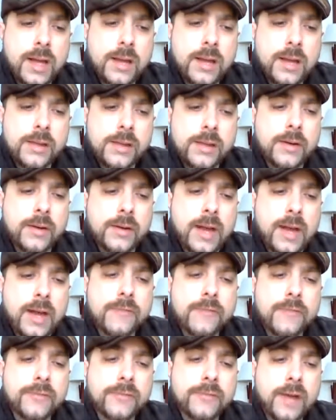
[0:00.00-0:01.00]
you know,
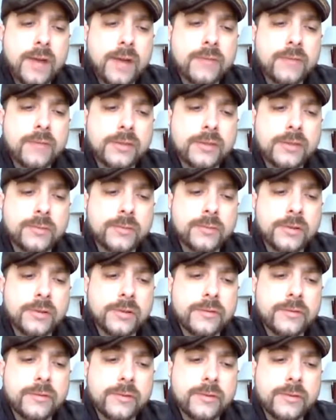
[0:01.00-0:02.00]
have conflicts with
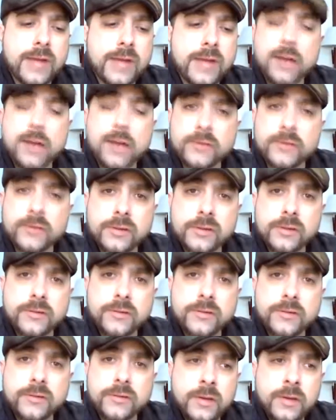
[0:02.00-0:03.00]
different
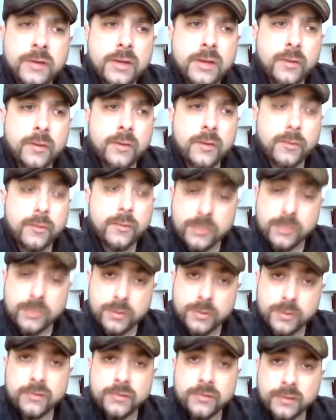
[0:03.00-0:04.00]
theologies, or with
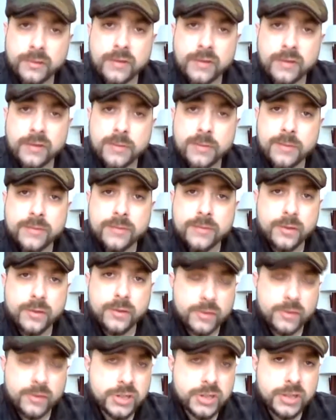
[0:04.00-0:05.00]
yours, for example, if you're a
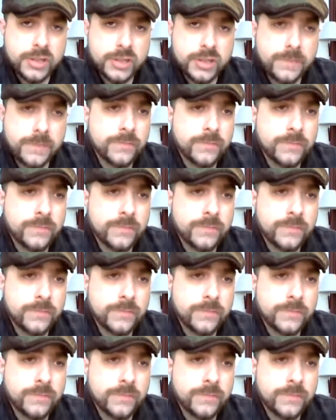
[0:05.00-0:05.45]
Christian,